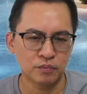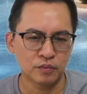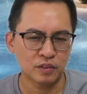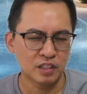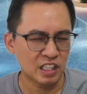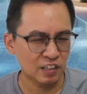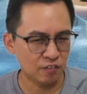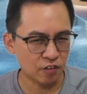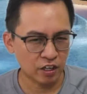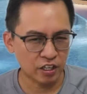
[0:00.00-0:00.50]

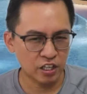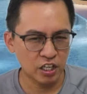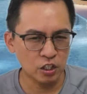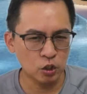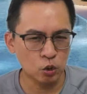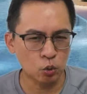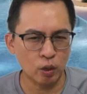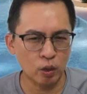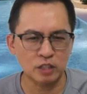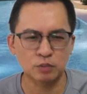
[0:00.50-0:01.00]
If you are keen
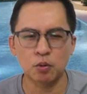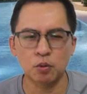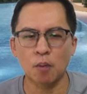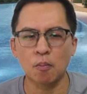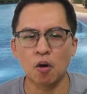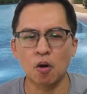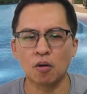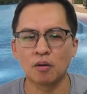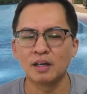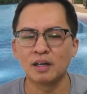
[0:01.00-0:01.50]
to explore
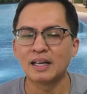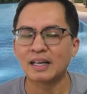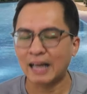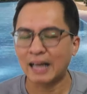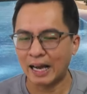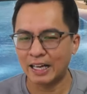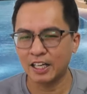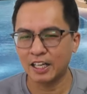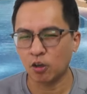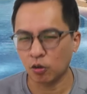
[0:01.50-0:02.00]
more,
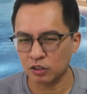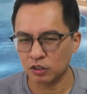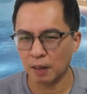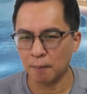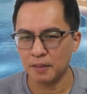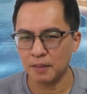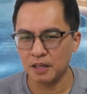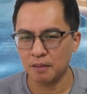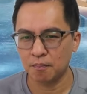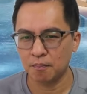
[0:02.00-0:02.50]
kindly contact
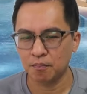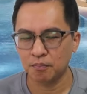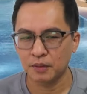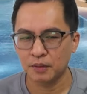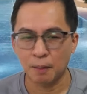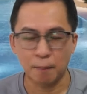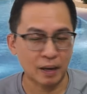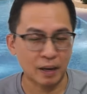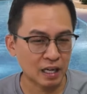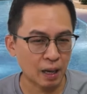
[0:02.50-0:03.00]
me.
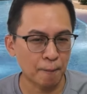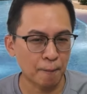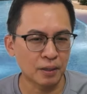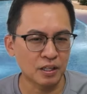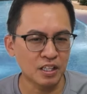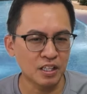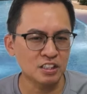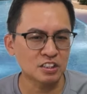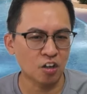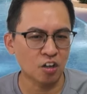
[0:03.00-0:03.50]
My company
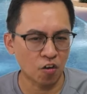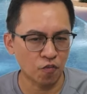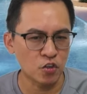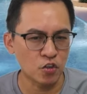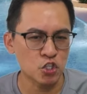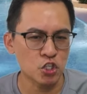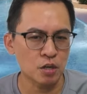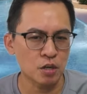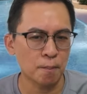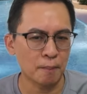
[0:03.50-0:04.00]
is the
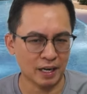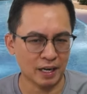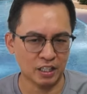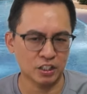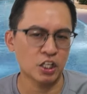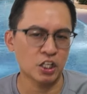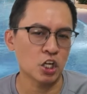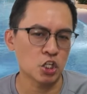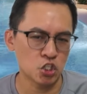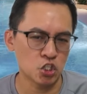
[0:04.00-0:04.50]
official marketing
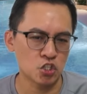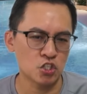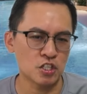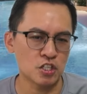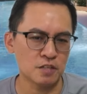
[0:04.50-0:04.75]
agency.